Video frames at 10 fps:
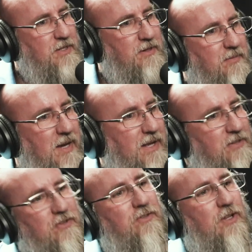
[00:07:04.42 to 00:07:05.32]
or maybe that's
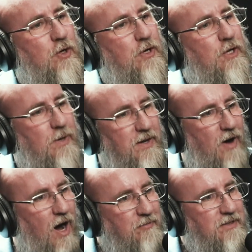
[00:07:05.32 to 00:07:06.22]
just the look you give
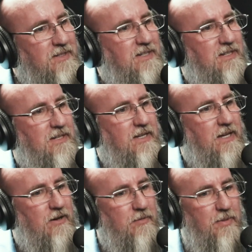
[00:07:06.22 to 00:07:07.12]
off. You
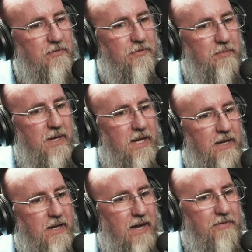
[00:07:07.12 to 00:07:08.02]
know, but for
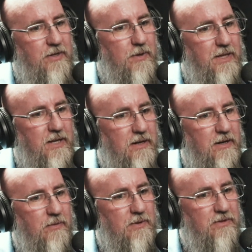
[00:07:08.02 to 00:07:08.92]
me, having you in there,
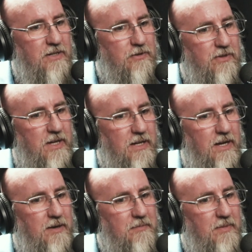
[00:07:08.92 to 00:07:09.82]
it was interesting.
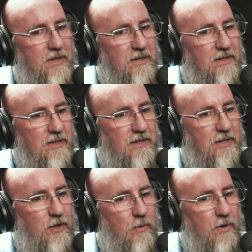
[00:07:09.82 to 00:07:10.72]

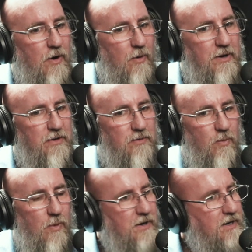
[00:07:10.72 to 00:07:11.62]
You were always
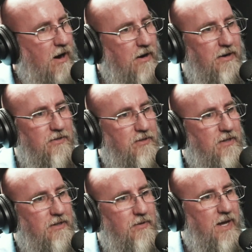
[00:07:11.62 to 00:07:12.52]
working the hardest.
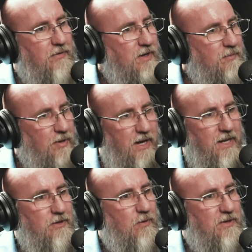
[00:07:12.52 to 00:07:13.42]
You never
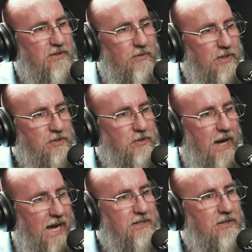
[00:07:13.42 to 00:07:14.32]
complained. You always did what you
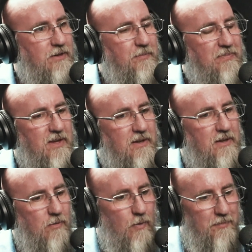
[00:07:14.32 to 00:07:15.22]
had to do.
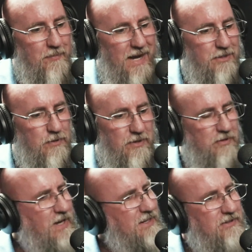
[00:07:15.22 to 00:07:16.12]
What made you
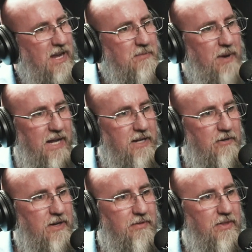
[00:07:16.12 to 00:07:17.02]
decide to take painting or
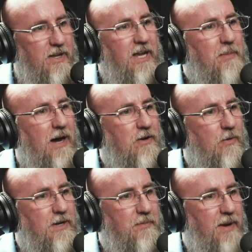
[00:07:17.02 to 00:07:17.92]
even think about
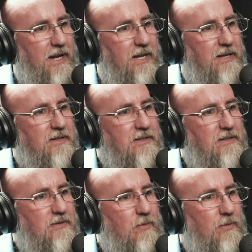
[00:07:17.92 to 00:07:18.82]
going into painting?
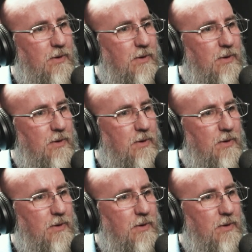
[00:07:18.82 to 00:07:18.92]
What